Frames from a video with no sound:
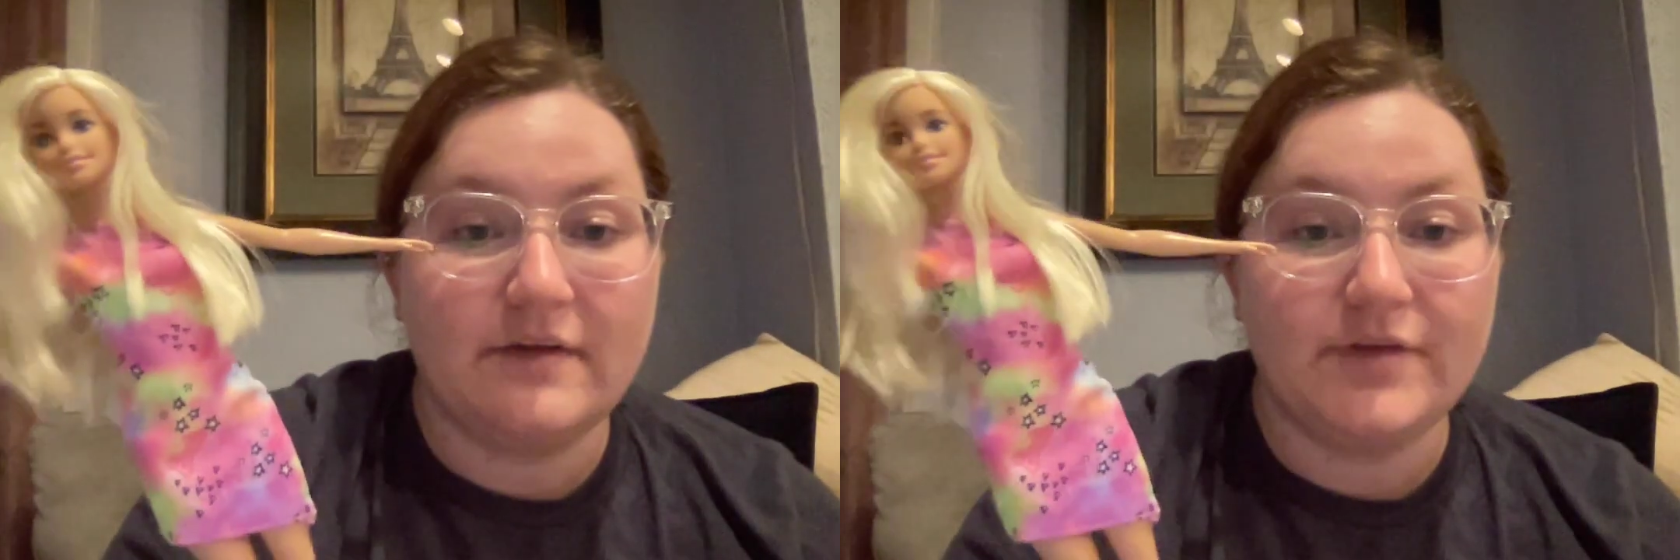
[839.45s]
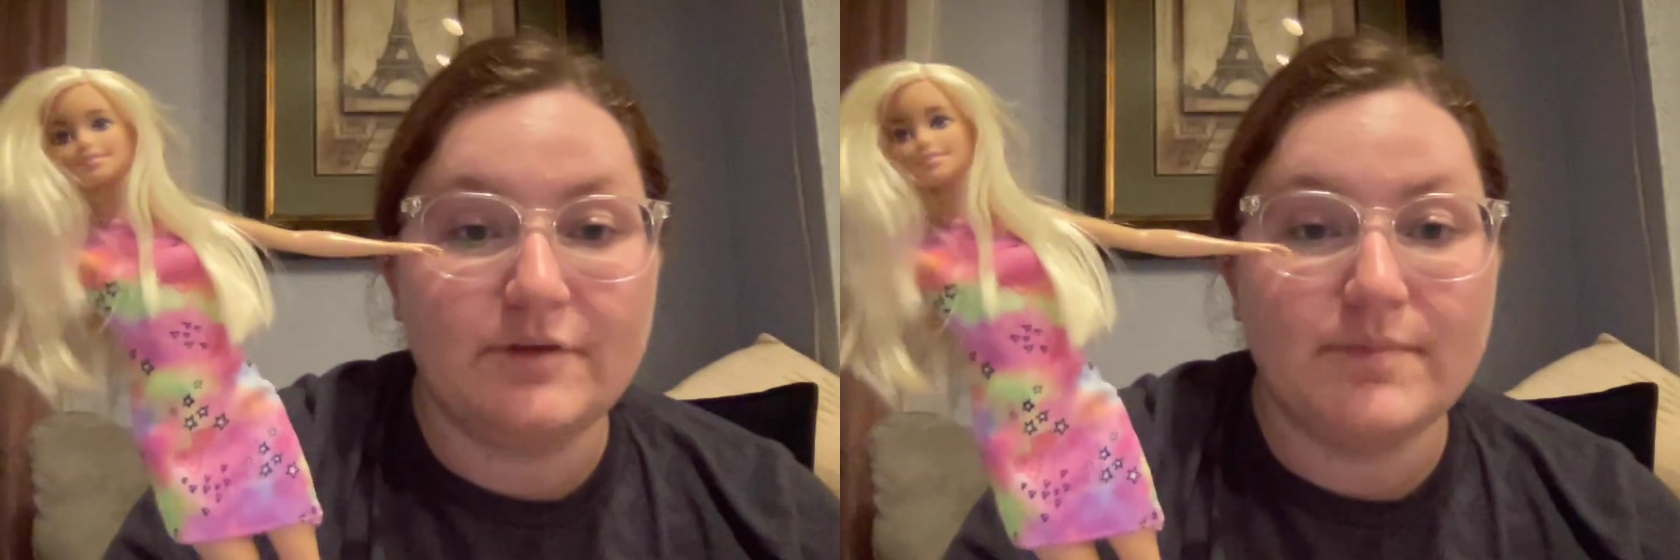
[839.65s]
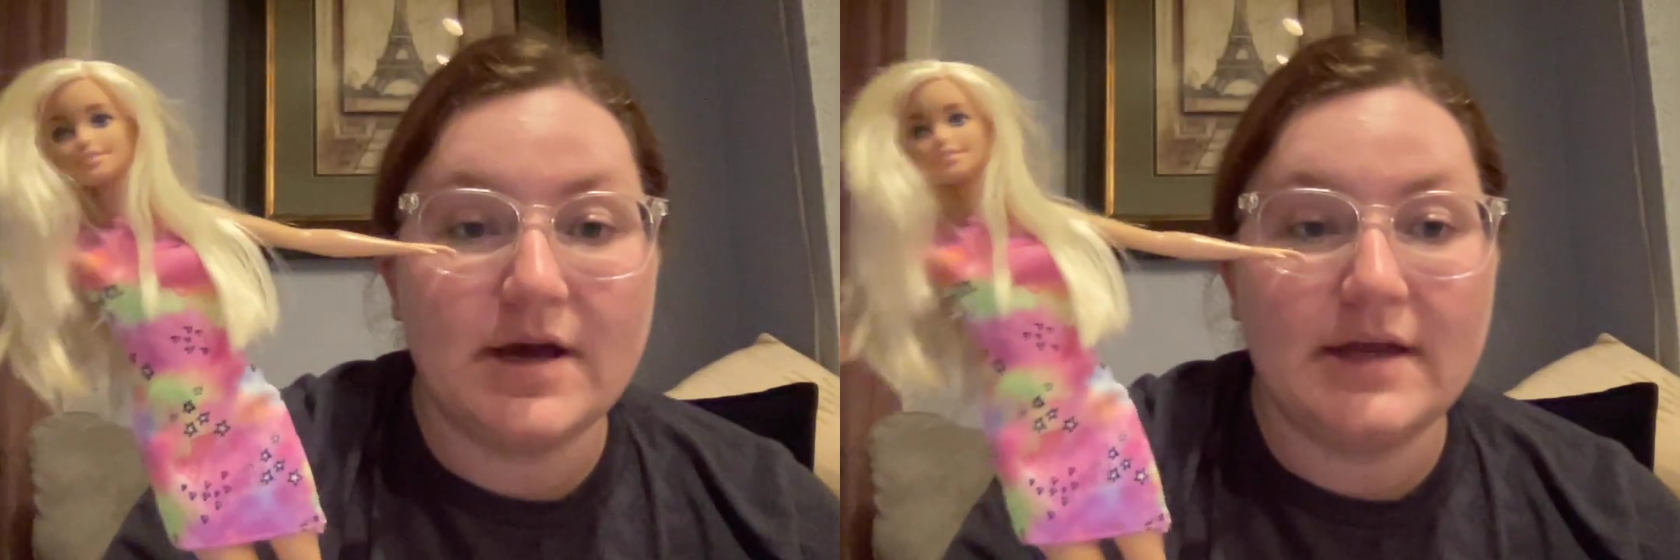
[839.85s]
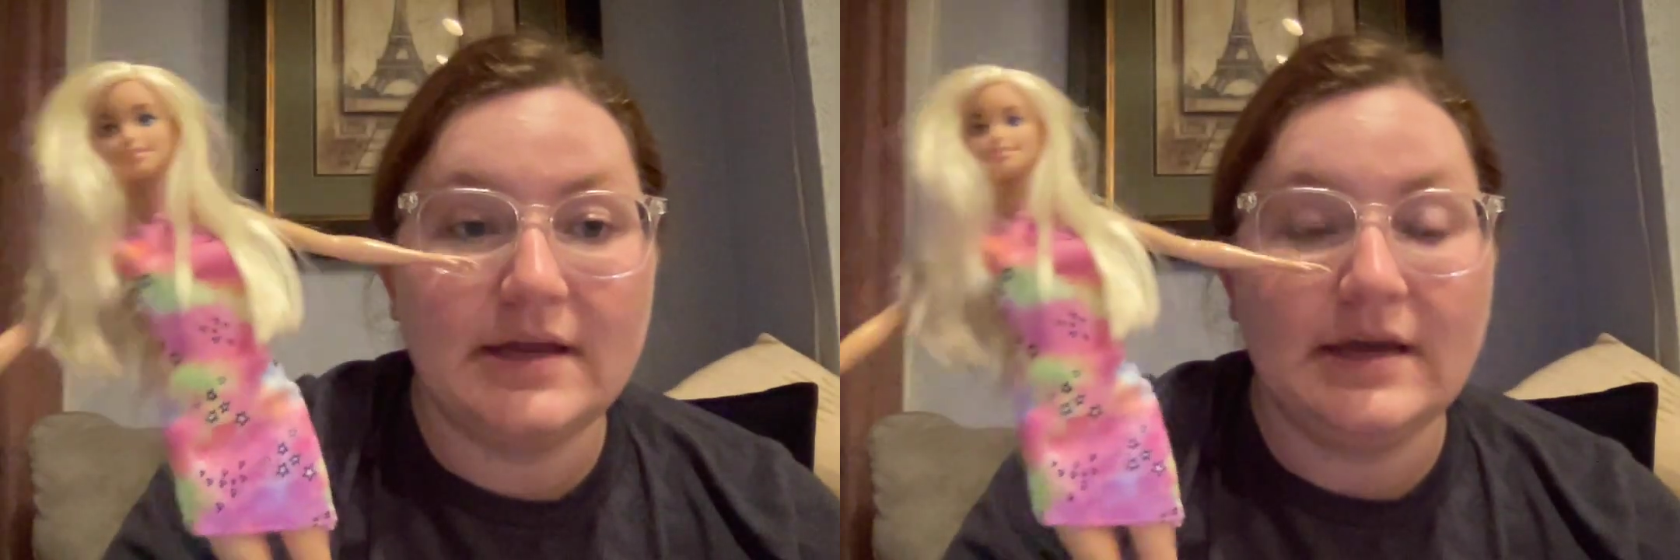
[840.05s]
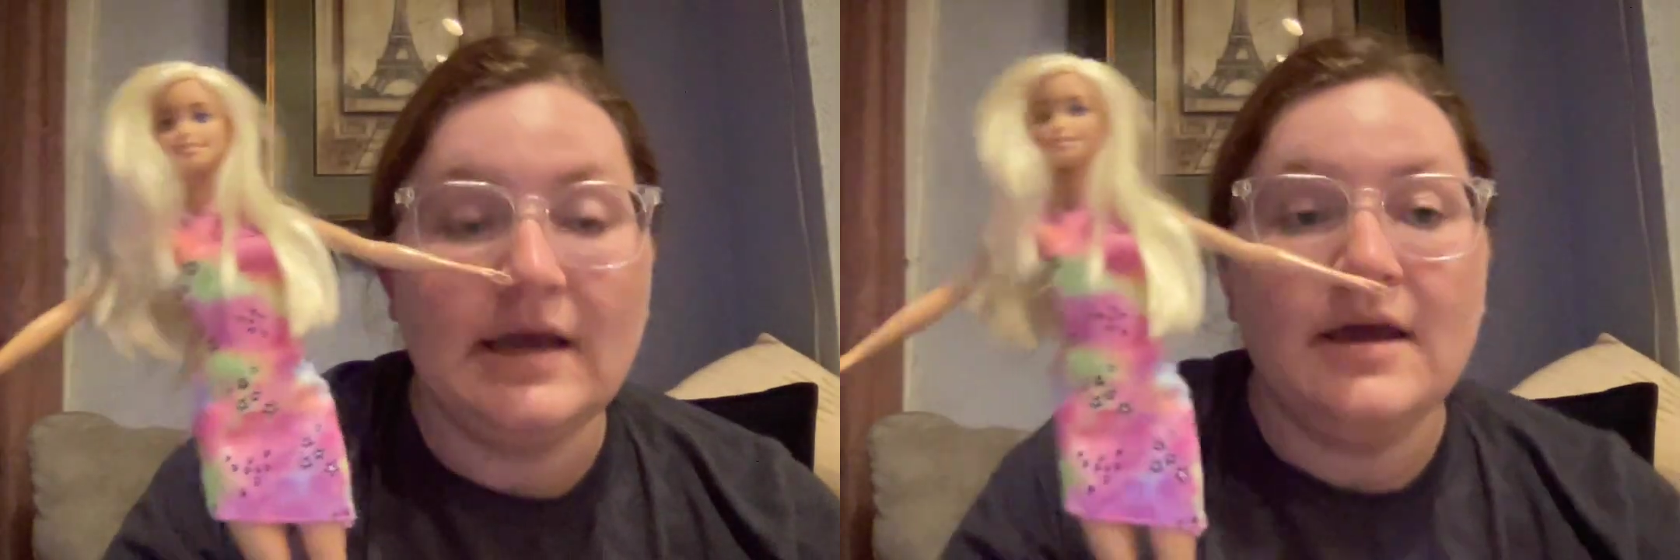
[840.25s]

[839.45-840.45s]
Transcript: of your body.